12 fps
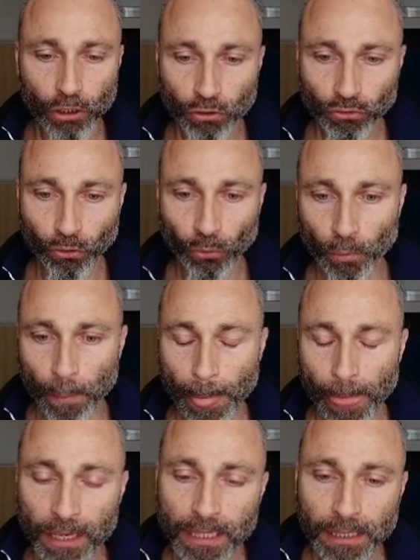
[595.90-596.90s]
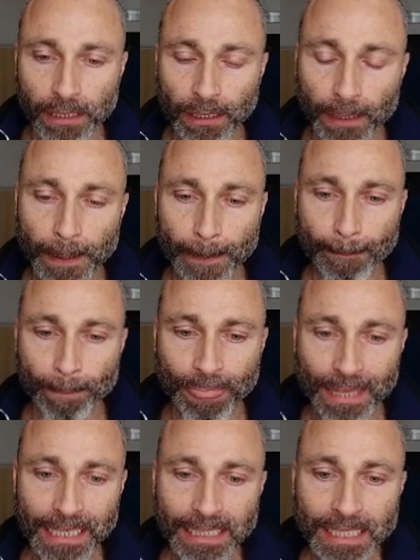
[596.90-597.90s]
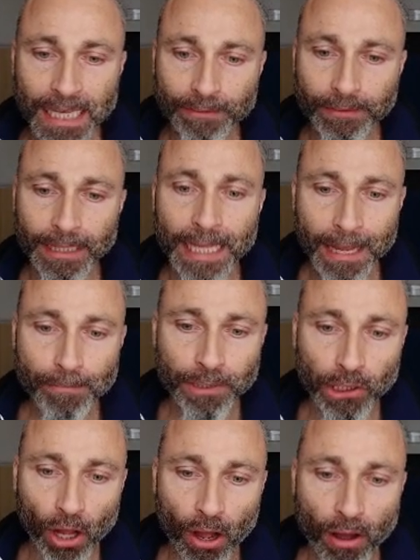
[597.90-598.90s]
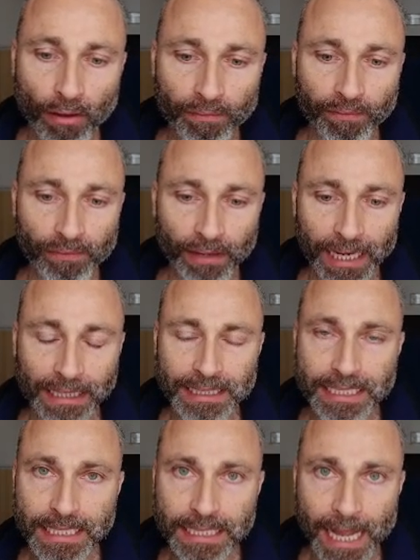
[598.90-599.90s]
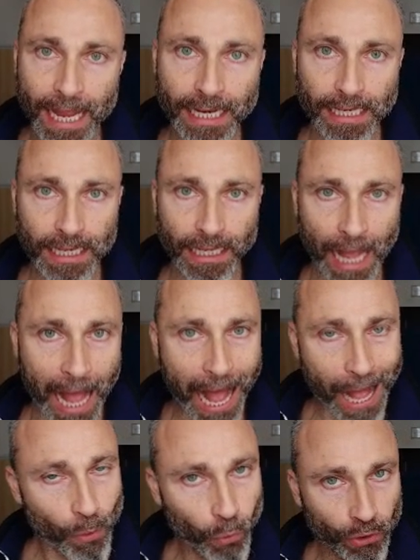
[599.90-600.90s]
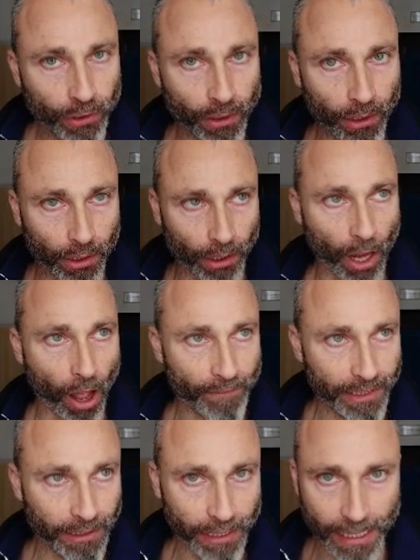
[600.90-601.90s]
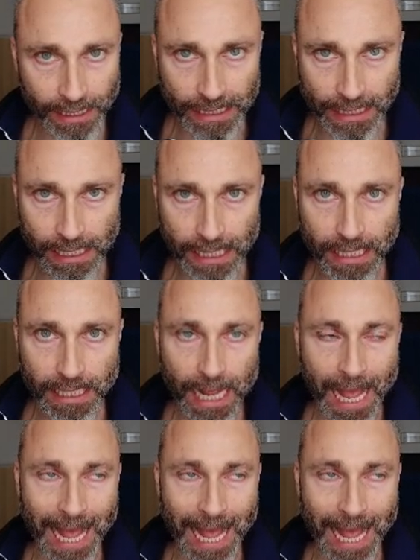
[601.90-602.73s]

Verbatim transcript: So um, in the attempt of understanding how the COVID-19